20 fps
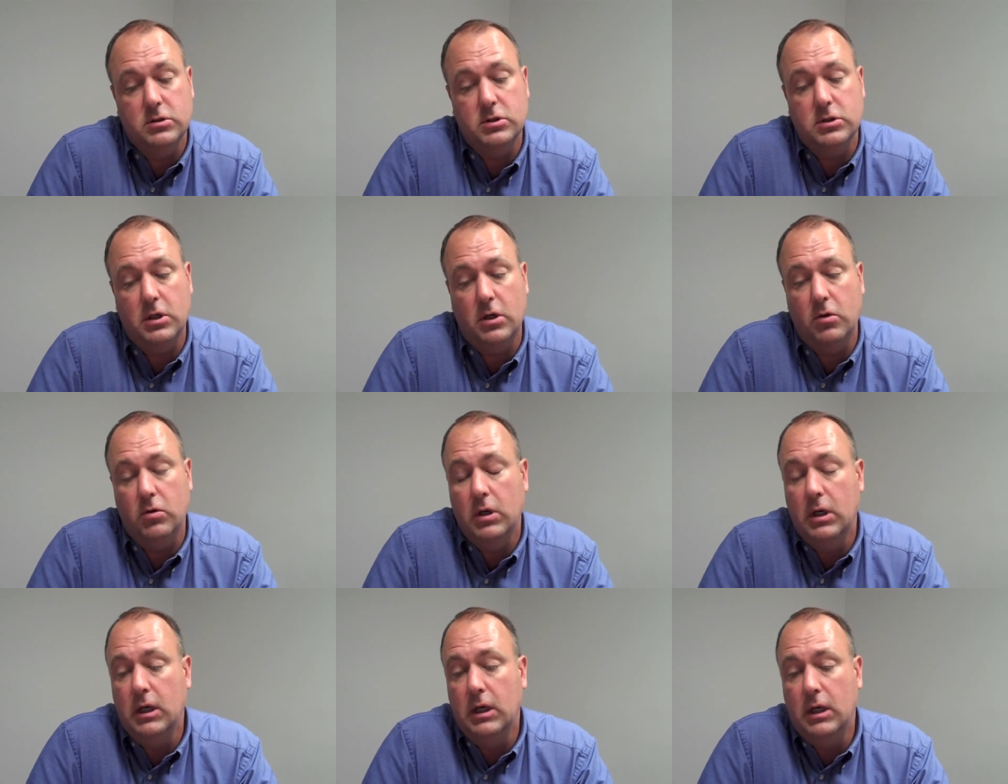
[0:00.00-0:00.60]

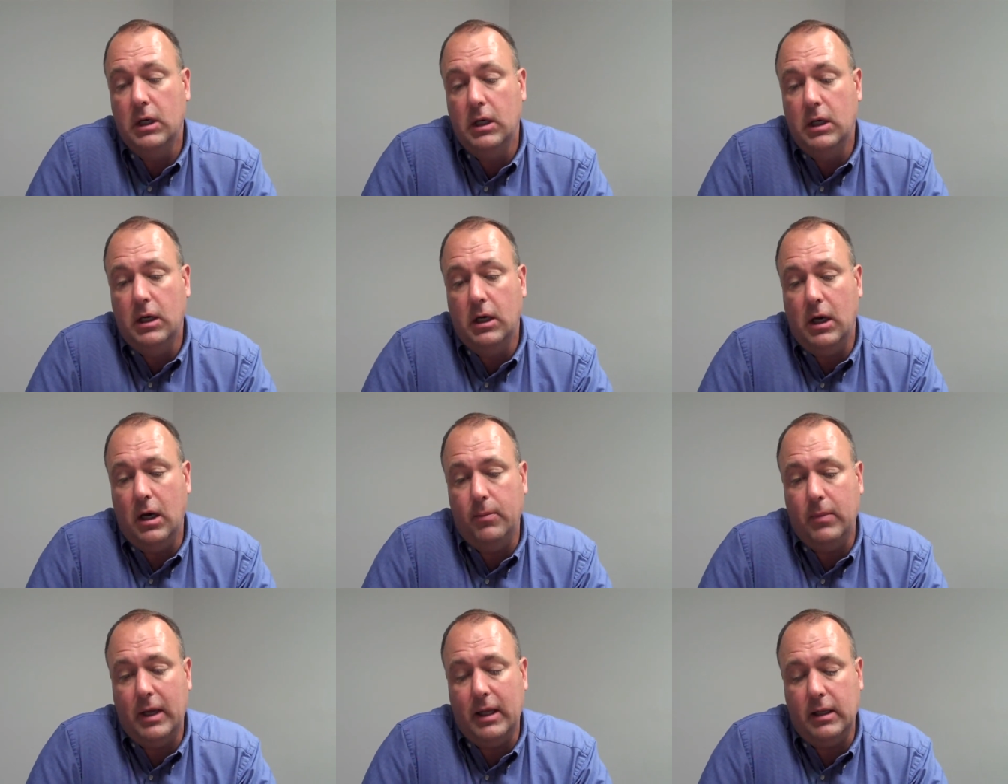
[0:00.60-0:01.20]
So
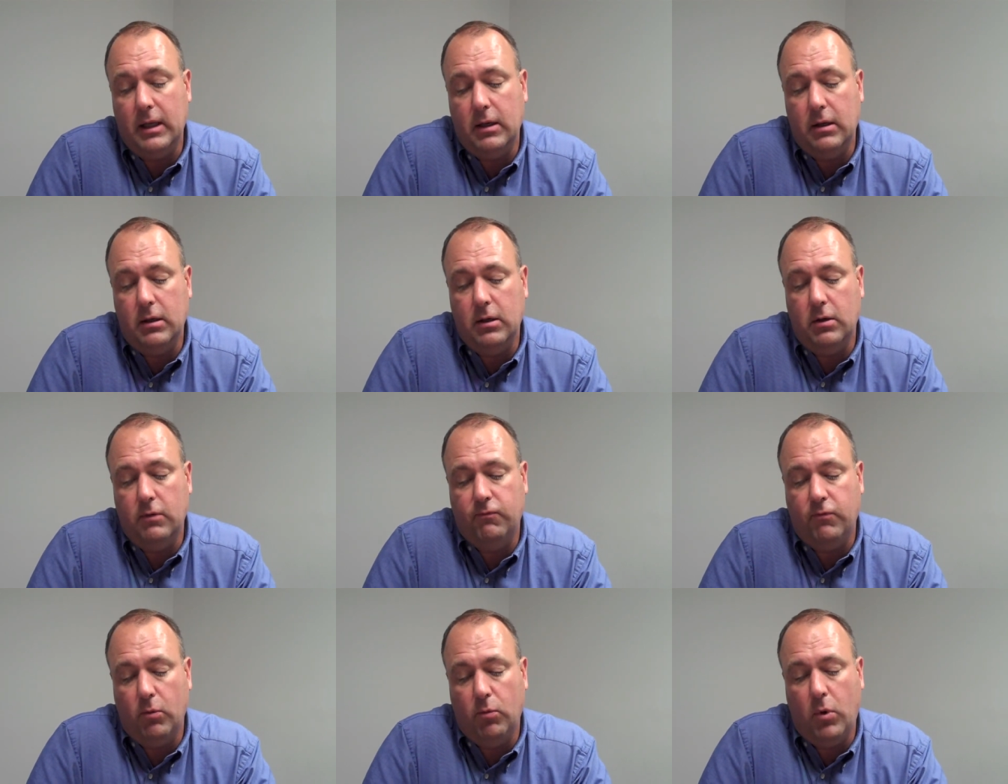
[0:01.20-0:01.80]
um,
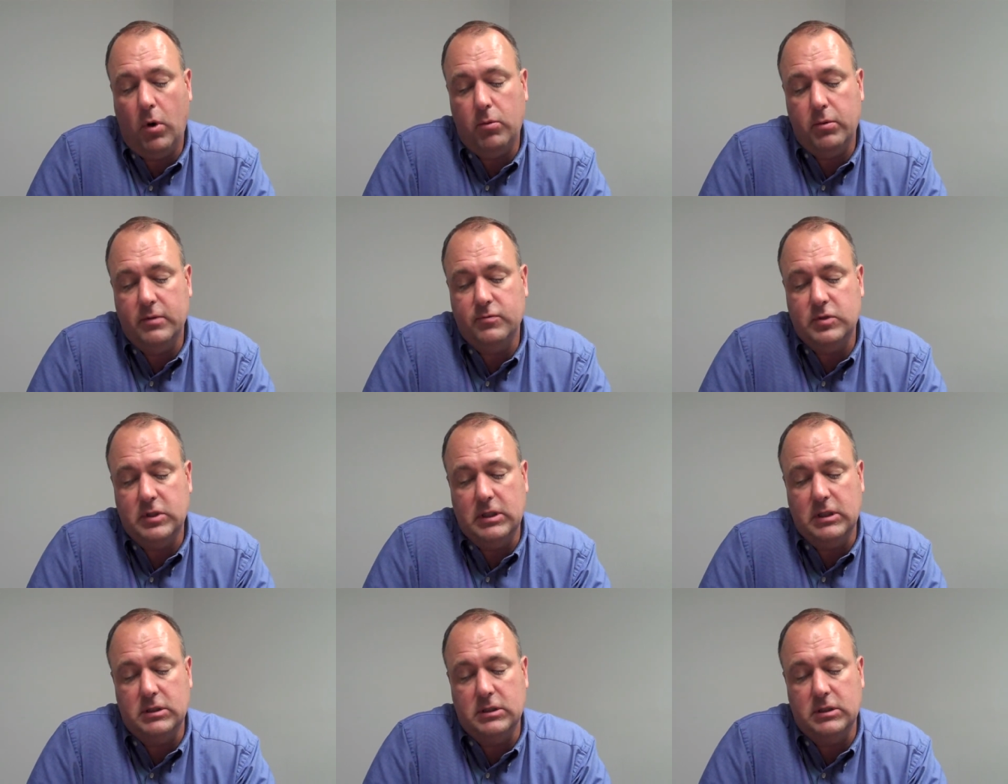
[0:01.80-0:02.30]
from what we've seen,